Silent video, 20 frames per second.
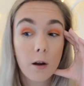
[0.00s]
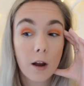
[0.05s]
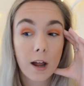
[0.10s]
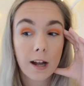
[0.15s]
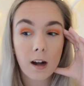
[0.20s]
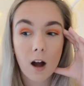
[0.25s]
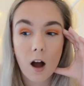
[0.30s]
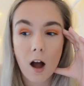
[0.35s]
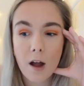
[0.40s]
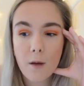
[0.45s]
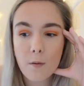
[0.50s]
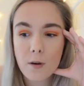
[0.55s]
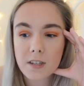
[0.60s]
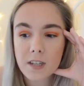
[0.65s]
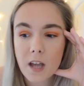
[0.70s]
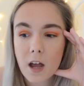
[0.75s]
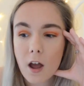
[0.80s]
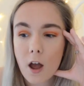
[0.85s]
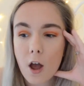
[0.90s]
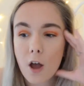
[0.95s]
Like, I was
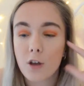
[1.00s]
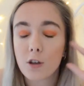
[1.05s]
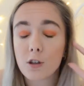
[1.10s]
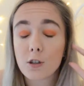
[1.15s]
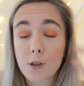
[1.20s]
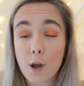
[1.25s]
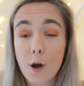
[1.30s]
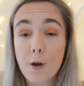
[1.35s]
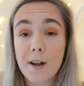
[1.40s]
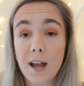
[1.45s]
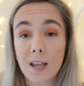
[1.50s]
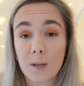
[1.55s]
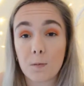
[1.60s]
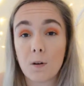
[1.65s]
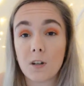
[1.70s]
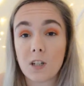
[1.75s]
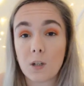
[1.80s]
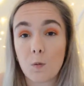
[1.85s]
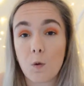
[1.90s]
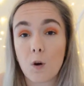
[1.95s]
so
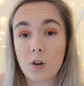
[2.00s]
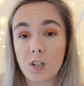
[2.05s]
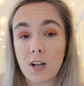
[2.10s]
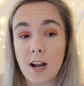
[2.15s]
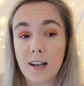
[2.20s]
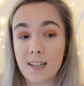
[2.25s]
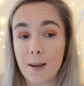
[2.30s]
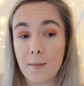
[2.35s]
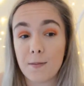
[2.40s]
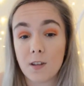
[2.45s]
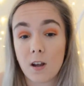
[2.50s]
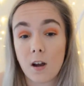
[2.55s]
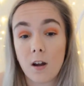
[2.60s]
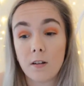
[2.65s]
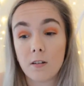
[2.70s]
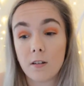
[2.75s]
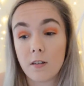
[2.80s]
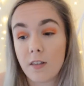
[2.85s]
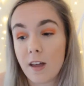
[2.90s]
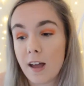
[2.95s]
desperate to watch the next
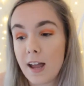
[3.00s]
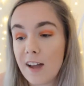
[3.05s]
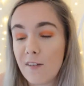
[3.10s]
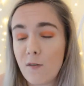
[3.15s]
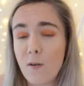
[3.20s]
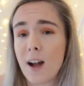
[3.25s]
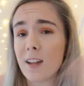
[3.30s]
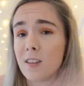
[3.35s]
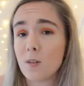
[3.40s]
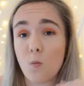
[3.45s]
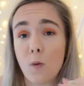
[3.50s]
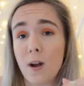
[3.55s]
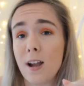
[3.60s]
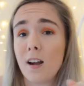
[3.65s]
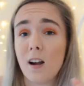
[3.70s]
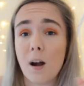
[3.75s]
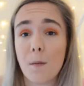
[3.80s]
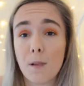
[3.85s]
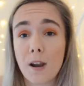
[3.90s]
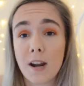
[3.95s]
episode that if we had to wait a
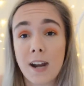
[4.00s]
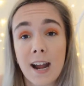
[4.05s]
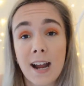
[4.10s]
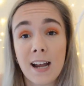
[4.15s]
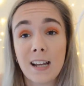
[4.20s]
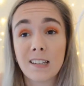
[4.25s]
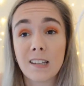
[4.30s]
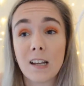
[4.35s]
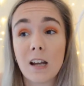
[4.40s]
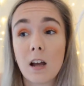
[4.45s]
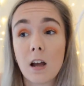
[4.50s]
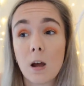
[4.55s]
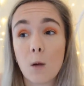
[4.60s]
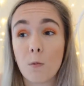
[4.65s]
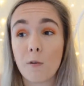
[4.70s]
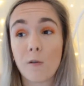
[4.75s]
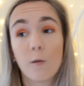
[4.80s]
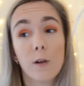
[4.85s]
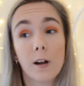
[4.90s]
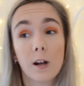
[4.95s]
couple of days
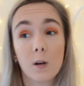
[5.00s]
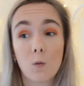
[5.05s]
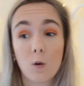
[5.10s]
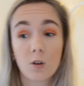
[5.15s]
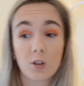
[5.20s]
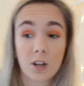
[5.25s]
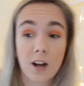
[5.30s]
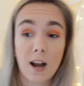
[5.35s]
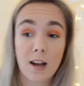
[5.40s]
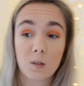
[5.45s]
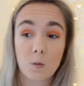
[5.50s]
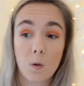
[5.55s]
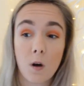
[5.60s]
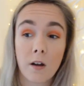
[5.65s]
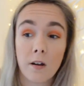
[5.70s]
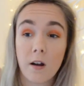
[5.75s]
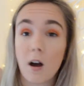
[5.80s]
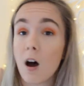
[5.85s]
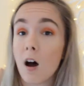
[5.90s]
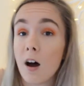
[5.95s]
before we could watch the next
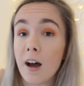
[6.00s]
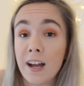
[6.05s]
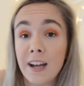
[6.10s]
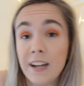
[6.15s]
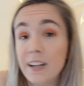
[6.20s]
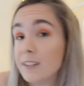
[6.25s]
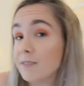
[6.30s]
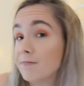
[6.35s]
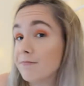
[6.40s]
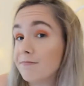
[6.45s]
one, I